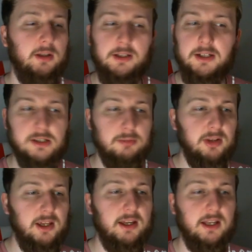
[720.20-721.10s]
He needs to
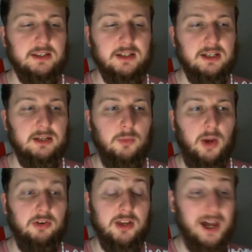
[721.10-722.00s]
play against a team
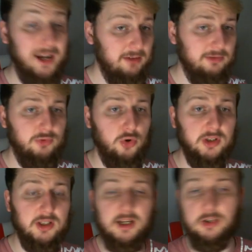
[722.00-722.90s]
where he can have a run,
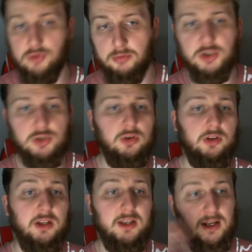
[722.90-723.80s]
he can drop his shoulder,
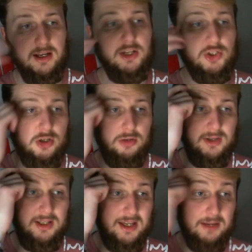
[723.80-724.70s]
he can get a shot away,
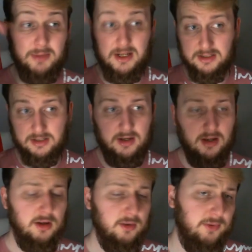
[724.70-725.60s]
he can bend it
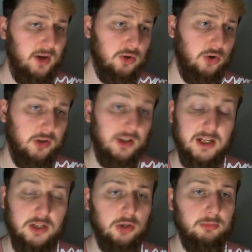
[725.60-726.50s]
far corner like
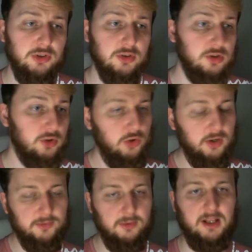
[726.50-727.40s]
he normally does, cut in
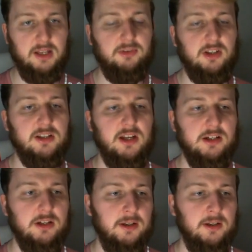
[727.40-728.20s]
from that left hand side